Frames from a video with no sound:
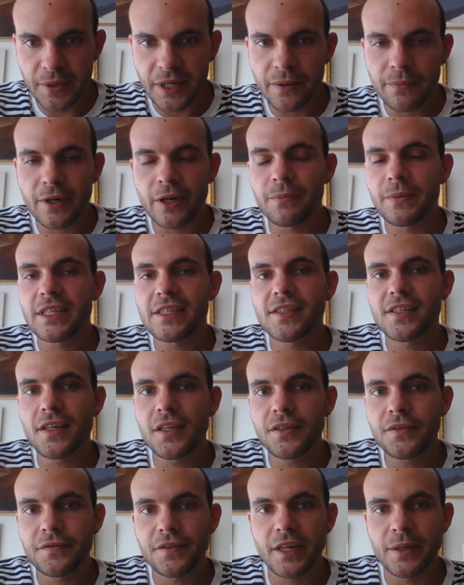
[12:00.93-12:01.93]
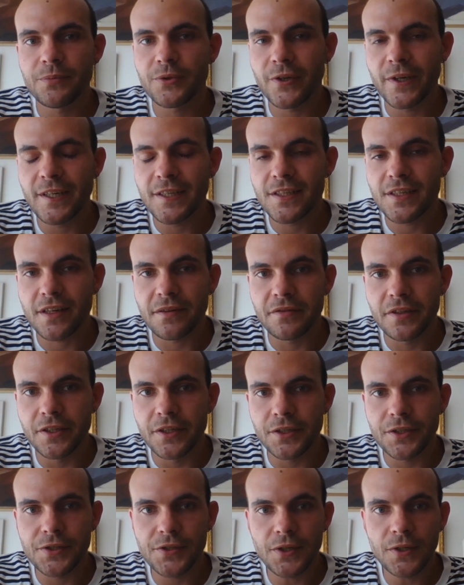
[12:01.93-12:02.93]
bit about myself. I'm 27
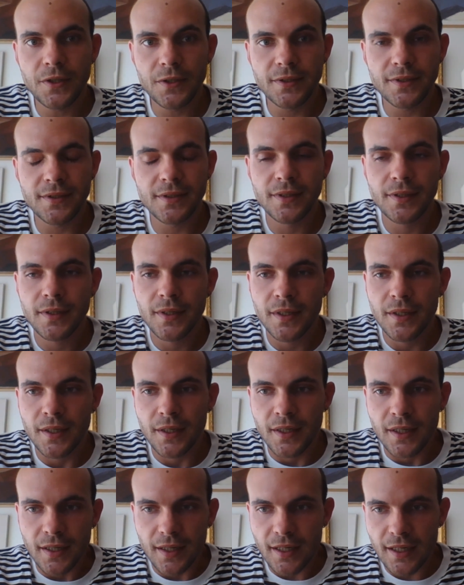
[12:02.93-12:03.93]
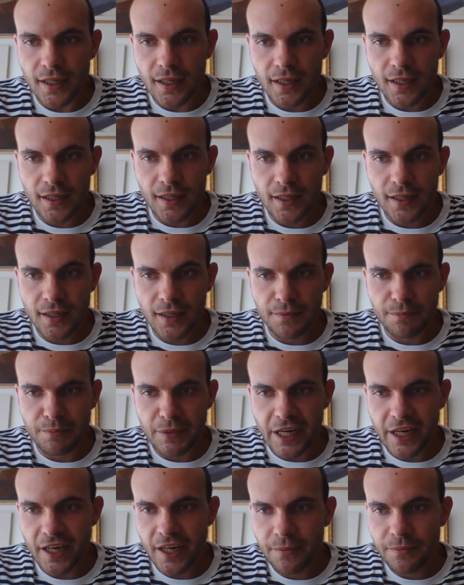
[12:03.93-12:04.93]
years old.
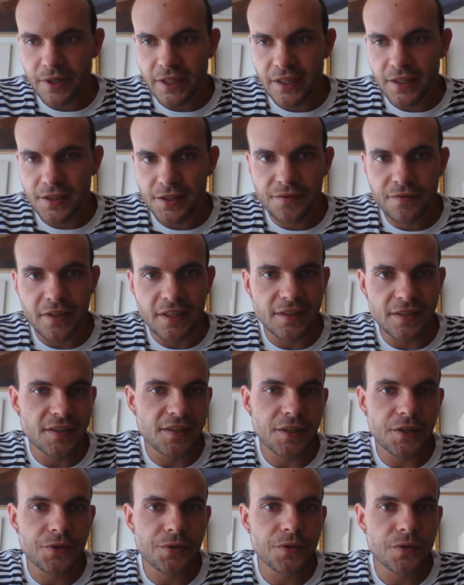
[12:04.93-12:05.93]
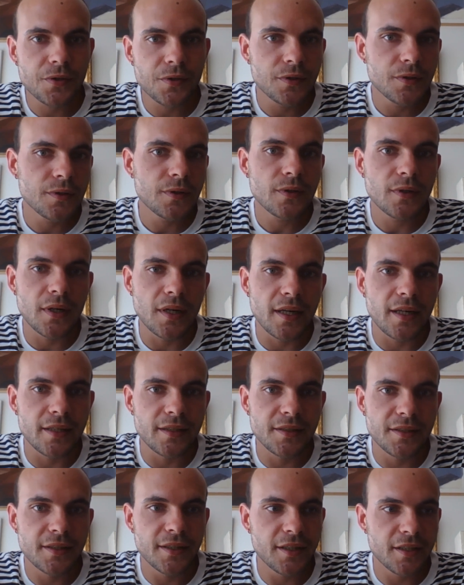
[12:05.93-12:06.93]
My name is Francisco,
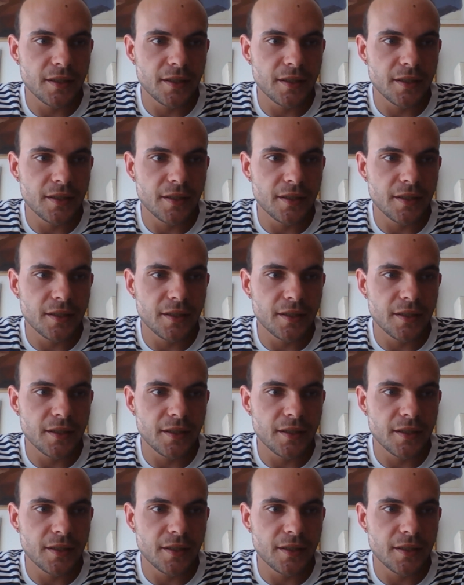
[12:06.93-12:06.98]
and